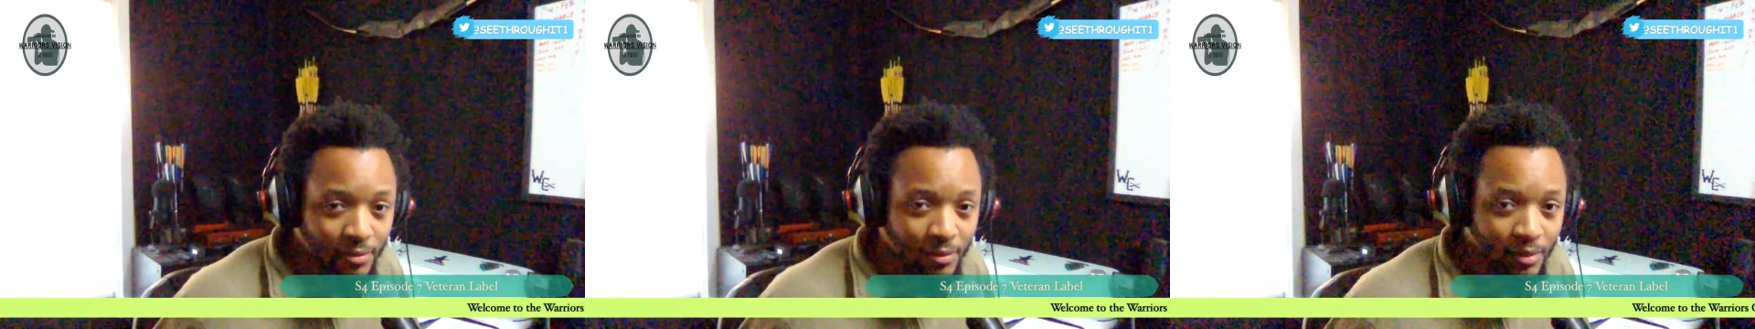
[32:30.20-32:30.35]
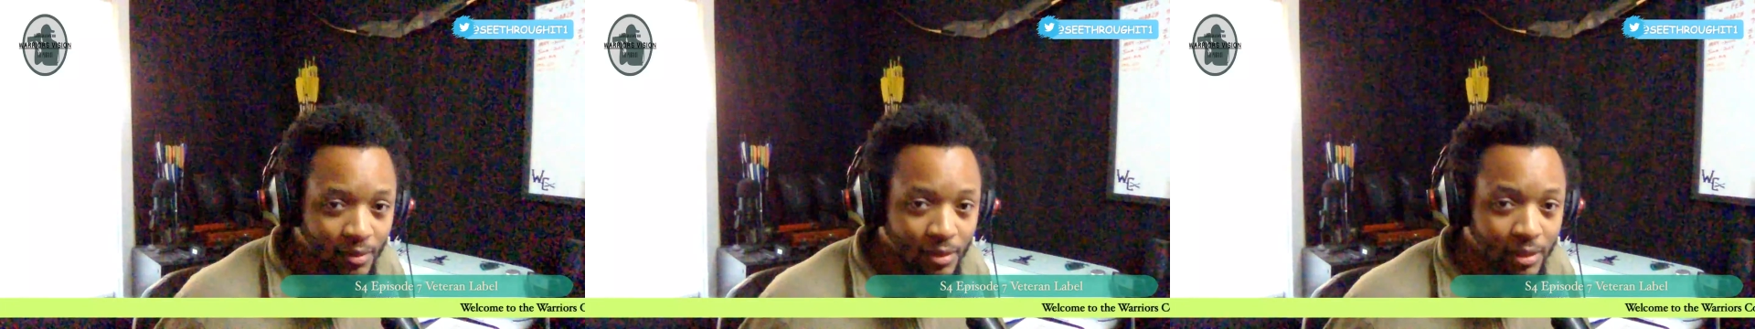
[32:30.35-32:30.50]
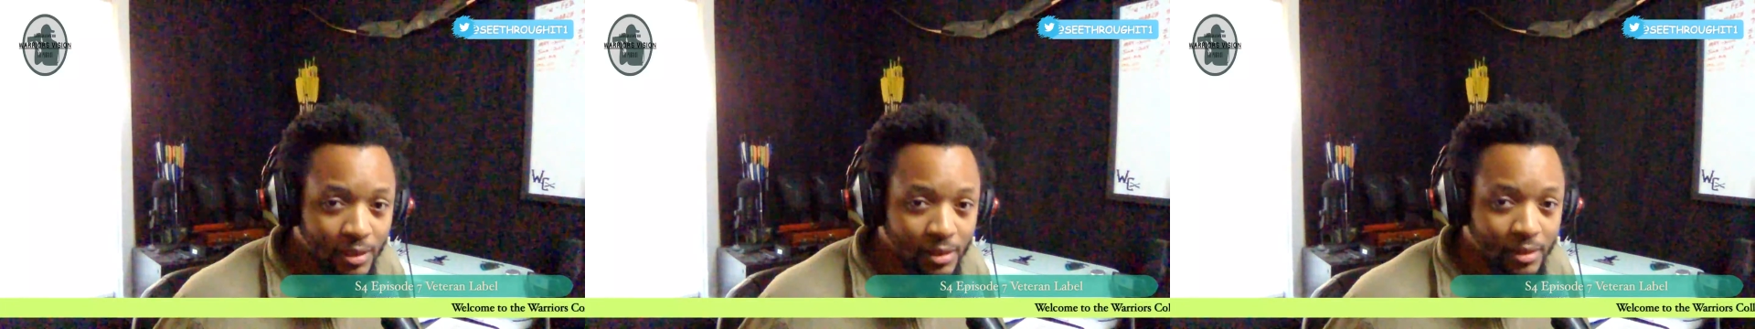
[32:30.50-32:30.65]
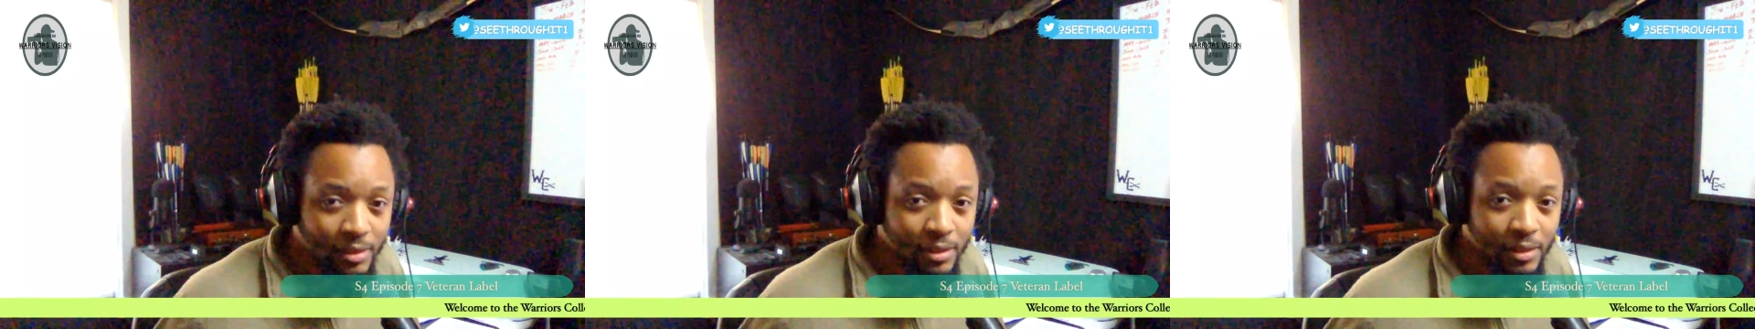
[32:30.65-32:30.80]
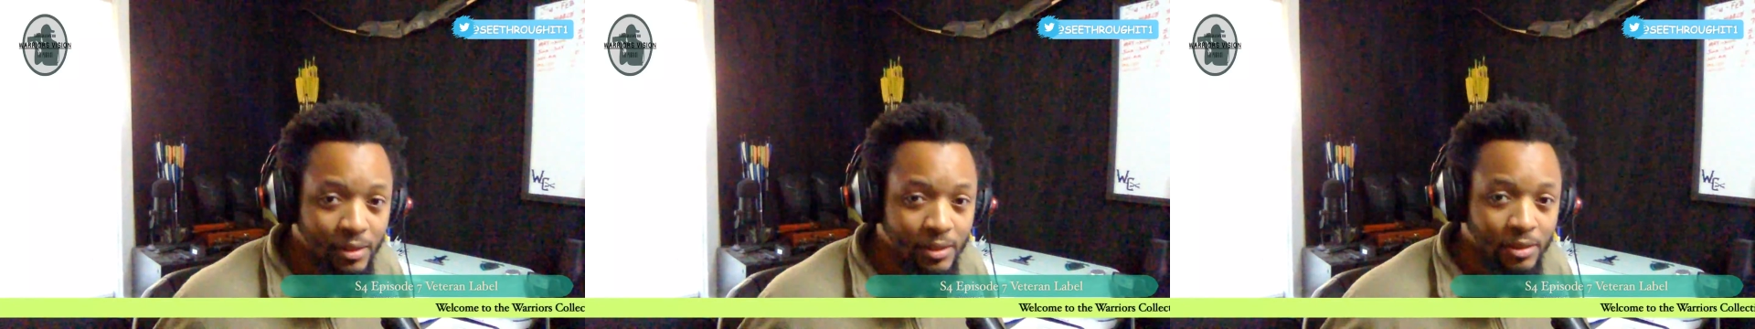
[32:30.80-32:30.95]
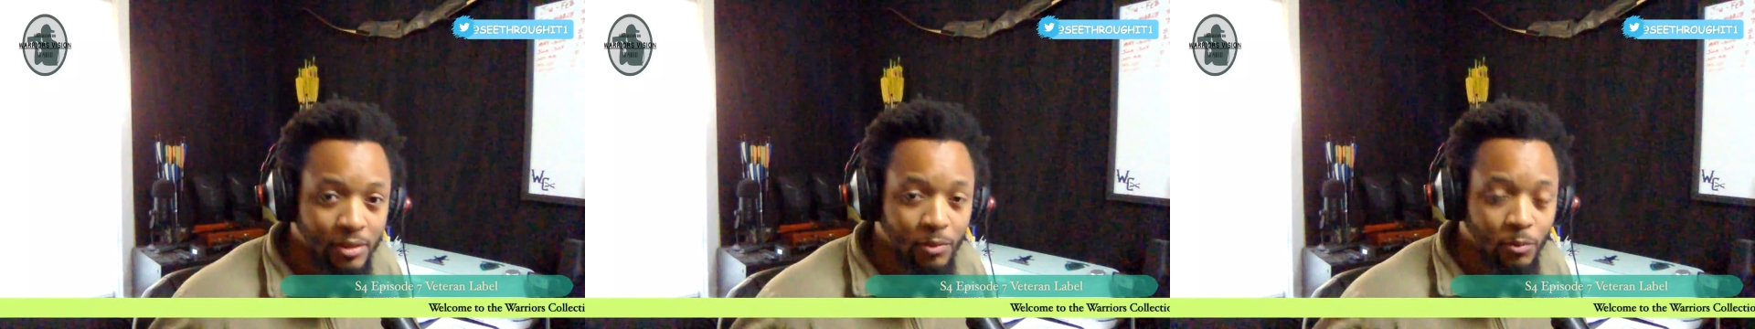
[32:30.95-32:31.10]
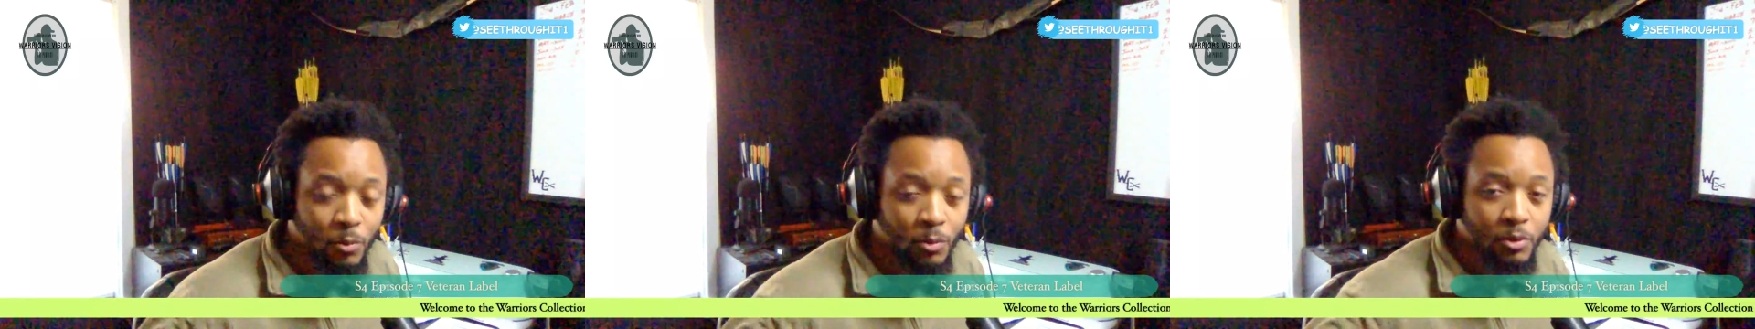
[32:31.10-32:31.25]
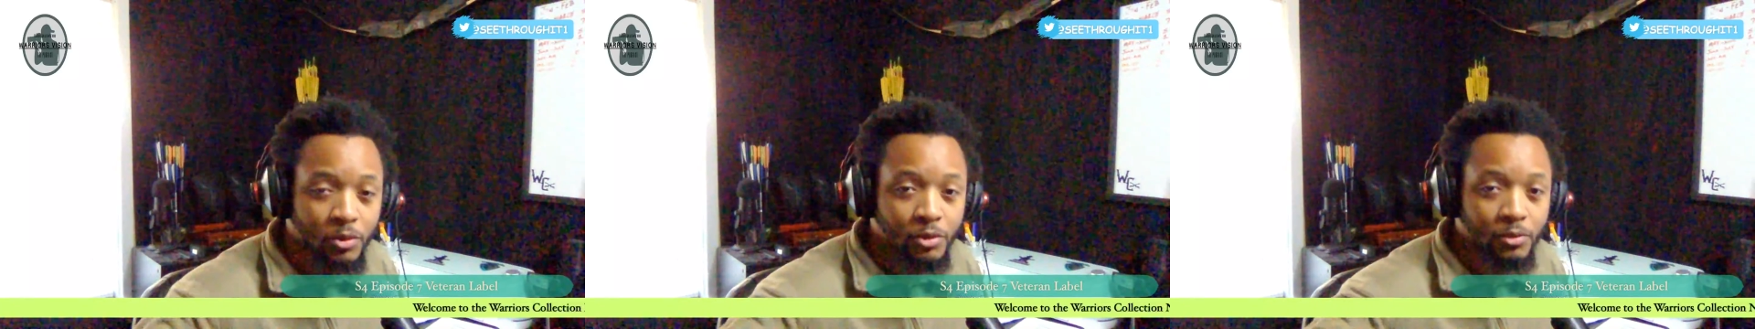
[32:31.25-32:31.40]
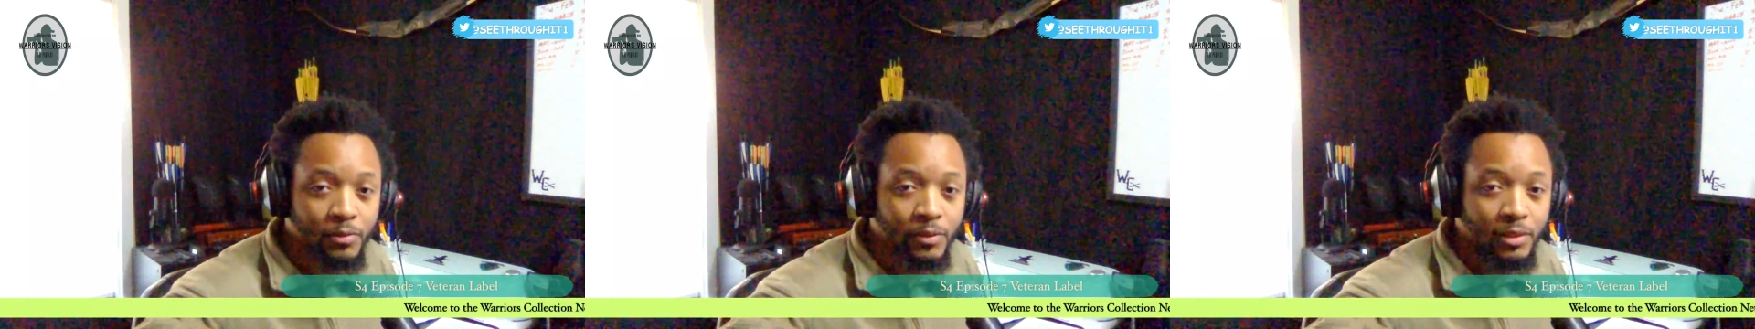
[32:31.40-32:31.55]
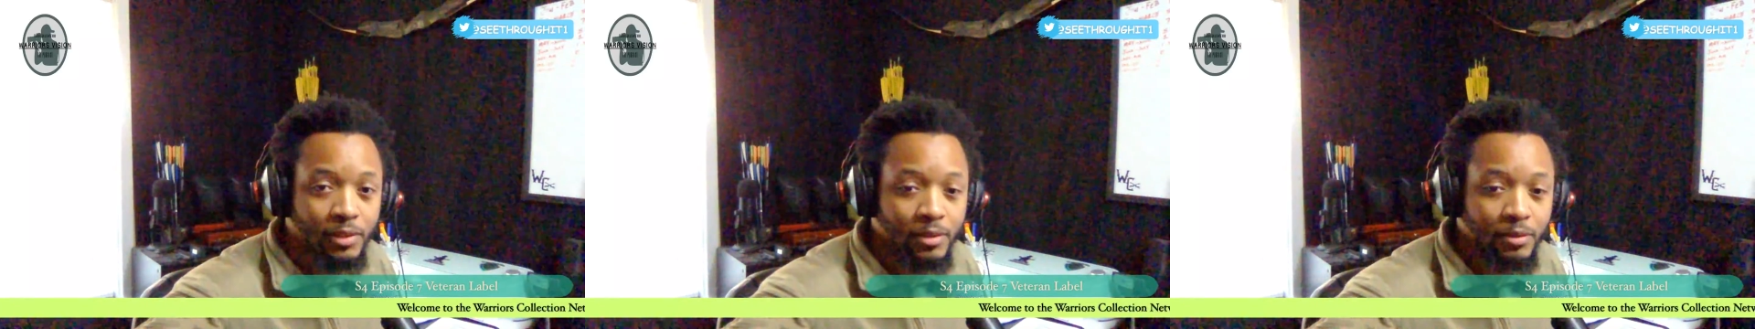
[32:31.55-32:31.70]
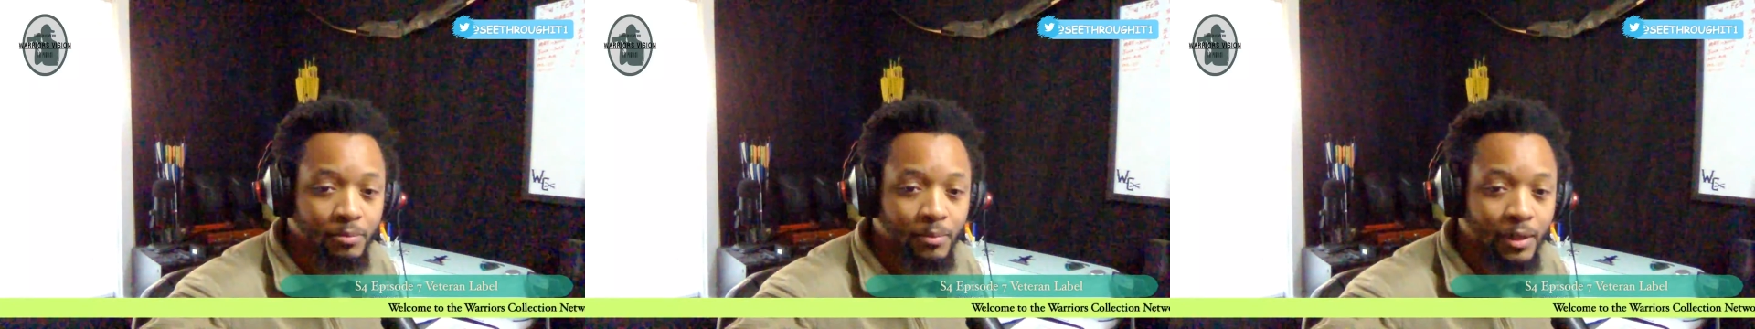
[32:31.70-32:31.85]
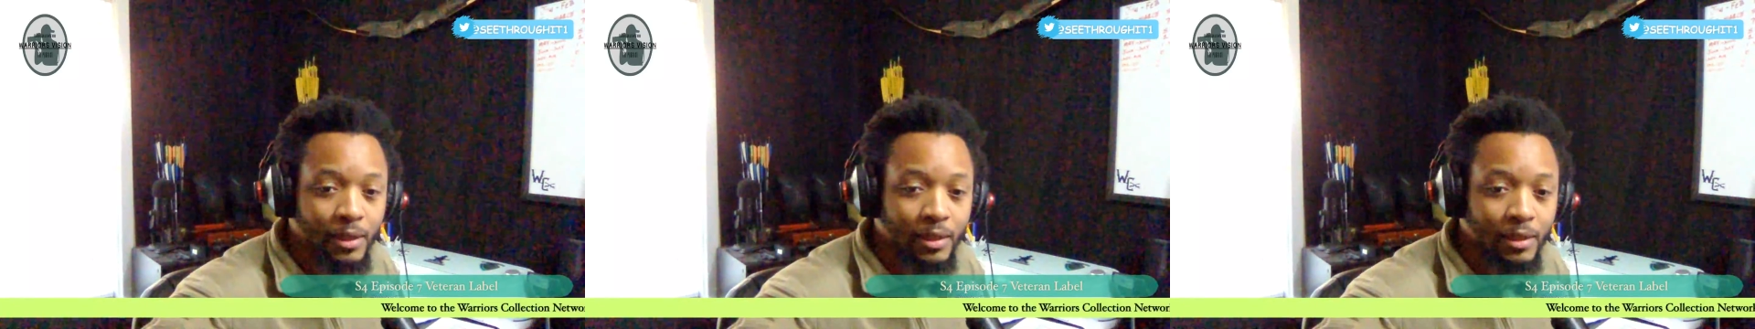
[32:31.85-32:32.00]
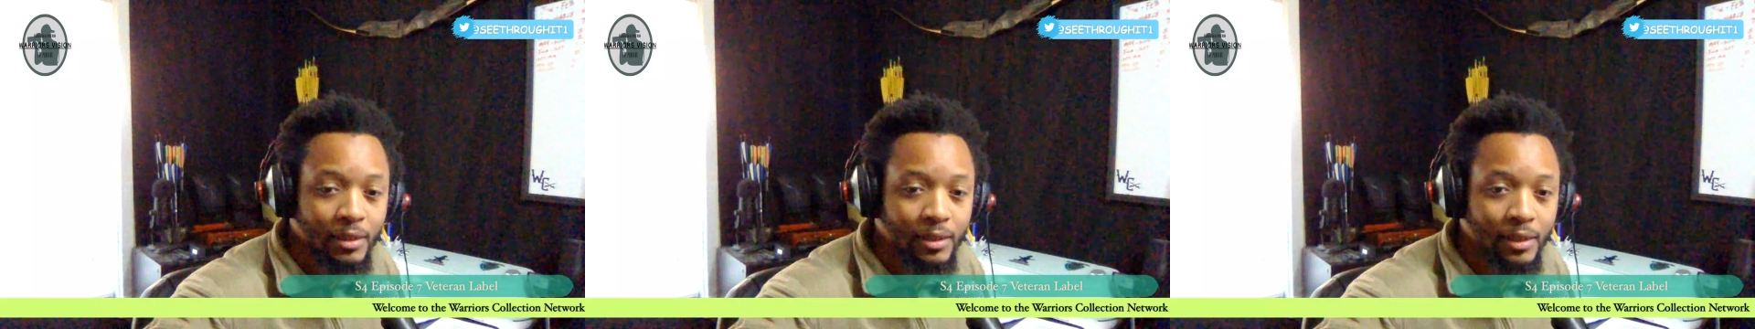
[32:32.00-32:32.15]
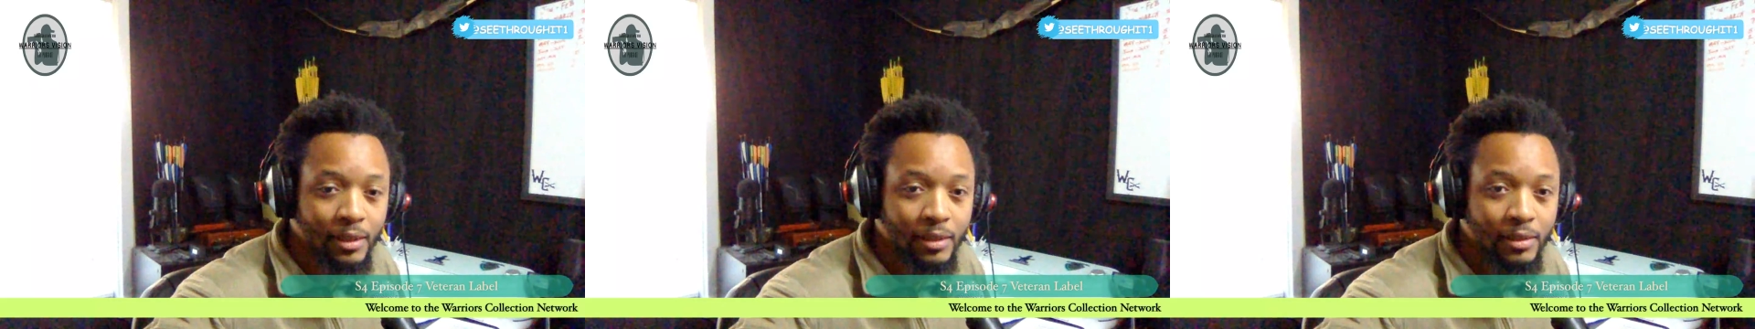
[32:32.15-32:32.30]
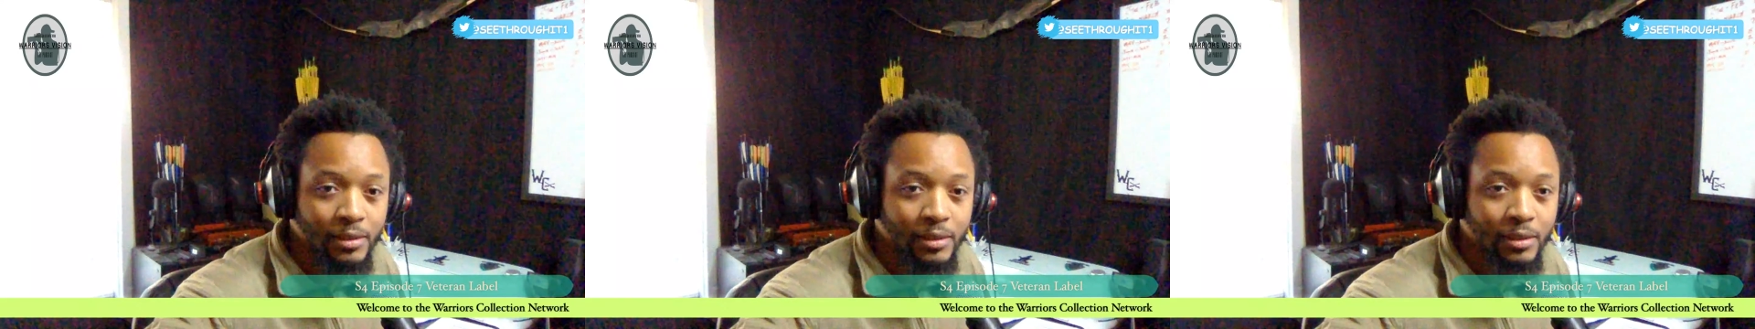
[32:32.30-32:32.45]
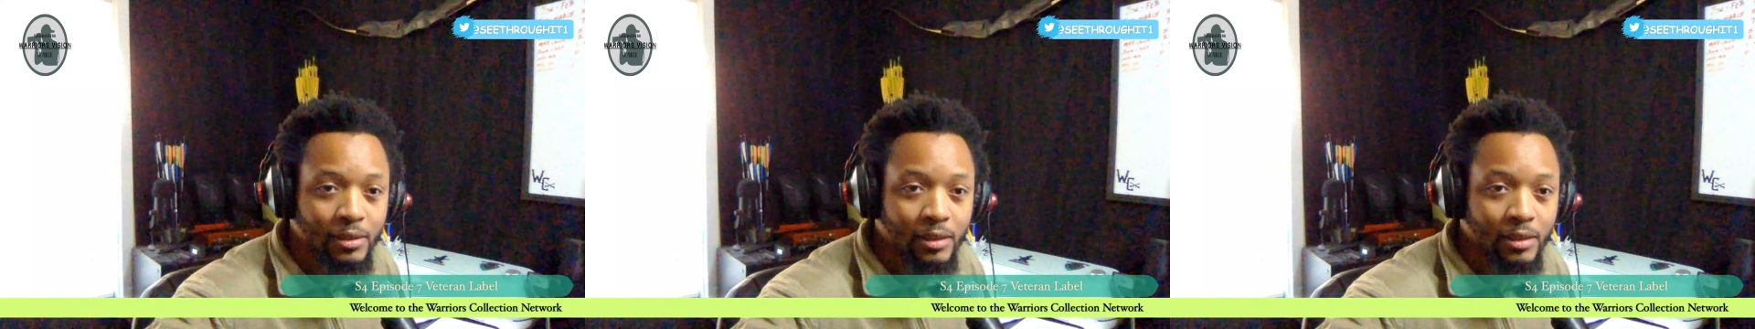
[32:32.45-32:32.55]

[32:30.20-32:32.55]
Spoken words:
This is the Warriors Vision Podcast,